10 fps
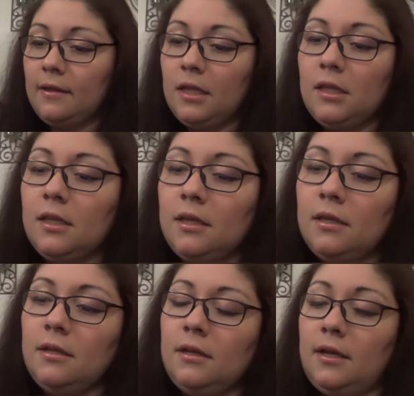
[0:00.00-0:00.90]
And
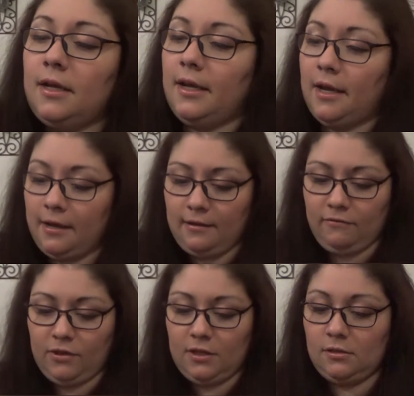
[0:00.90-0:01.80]
then I have
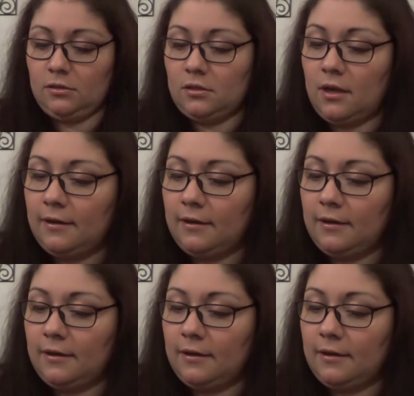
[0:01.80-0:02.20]
this